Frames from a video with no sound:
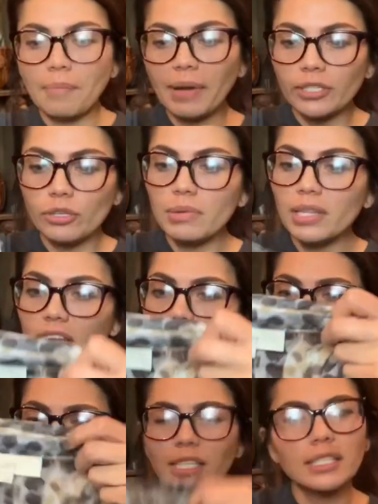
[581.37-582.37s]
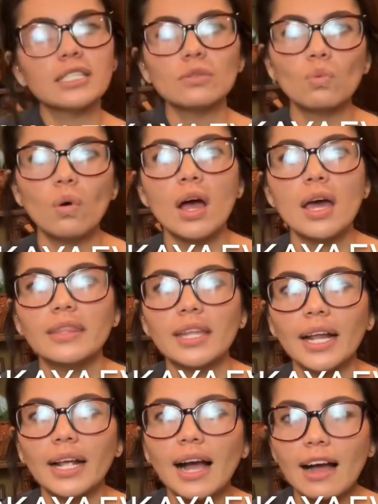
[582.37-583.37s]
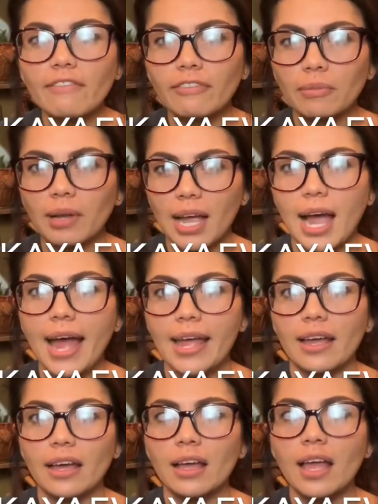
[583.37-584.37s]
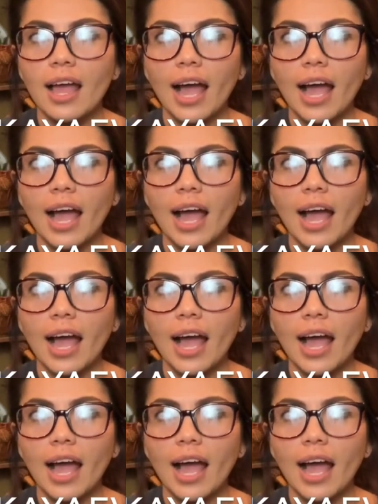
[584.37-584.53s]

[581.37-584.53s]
I do believe this is one that I got from Kaya.